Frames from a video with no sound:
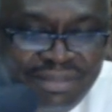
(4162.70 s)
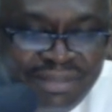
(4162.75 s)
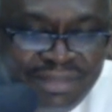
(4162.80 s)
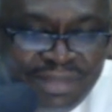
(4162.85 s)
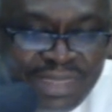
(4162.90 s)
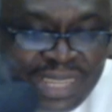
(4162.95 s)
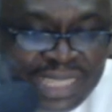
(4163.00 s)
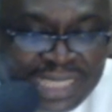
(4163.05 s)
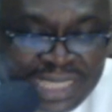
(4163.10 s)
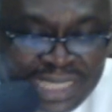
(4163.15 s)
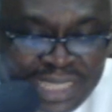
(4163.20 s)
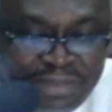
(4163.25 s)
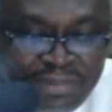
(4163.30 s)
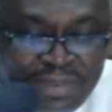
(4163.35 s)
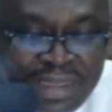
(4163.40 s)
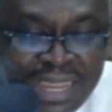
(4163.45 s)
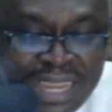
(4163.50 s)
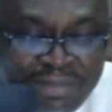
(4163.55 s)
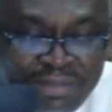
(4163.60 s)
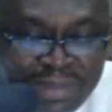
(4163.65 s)
That if
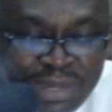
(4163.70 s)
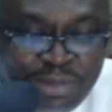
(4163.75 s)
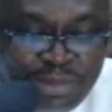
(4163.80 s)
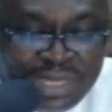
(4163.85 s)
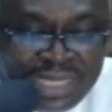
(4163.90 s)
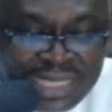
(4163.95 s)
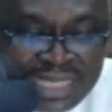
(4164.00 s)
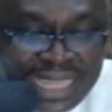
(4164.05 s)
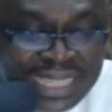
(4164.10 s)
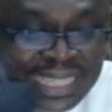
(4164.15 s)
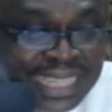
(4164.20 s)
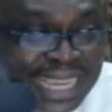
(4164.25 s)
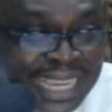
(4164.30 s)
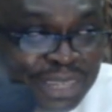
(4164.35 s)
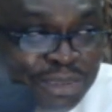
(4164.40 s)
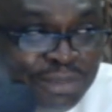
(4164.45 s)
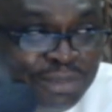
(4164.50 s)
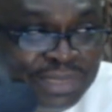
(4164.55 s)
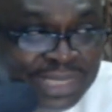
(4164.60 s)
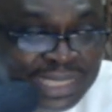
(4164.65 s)
I have my way, these are the
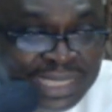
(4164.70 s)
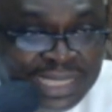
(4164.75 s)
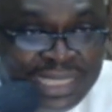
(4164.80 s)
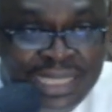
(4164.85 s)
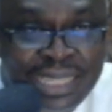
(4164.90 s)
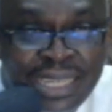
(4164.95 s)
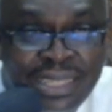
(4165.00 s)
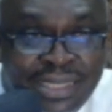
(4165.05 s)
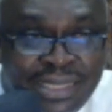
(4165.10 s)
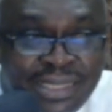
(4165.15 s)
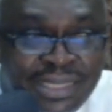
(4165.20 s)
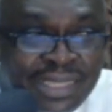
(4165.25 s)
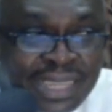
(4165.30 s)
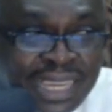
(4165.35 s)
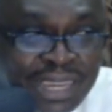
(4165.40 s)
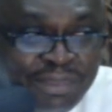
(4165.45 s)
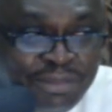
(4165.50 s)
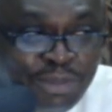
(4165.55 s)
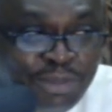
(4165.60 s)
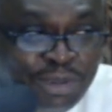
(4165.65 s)
kind of t-shirts
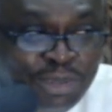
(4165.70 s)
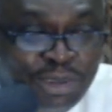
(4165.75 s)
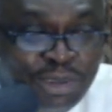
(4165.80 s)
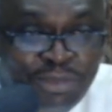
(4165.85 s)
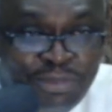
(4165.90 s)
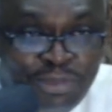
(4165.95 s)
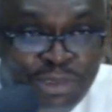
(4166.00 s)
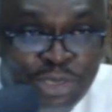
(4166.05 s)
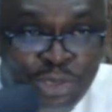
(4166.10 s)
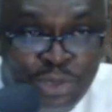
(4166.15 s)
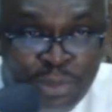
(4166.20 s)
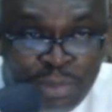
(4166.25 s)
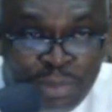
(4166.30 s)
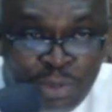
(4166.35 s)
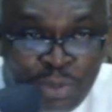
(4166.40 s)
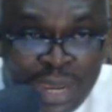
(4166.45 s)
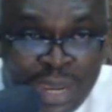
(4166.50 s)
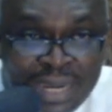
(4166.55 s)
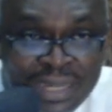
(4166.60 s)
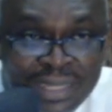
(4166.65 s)
every one of us should be
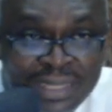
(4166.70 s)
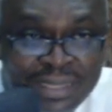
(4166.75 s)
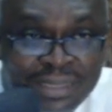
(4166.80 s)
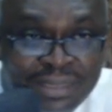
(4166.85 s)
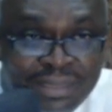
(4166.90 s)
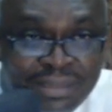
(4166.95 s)
wearing.